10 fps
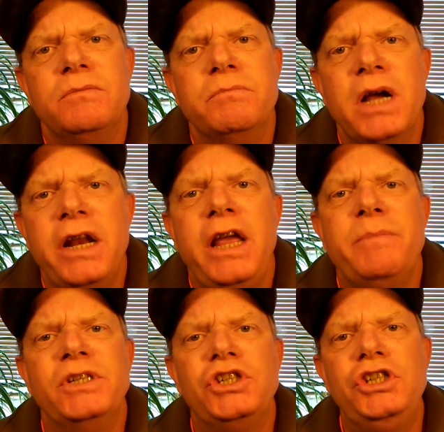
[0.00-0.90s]
My
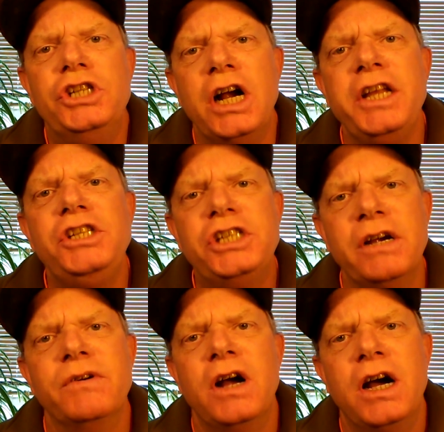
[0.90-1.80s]
name is Johnny
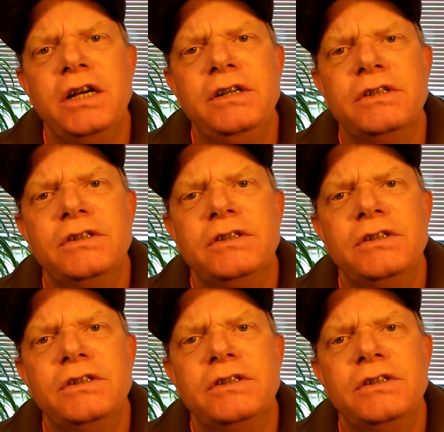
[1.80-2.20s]
Jetrod.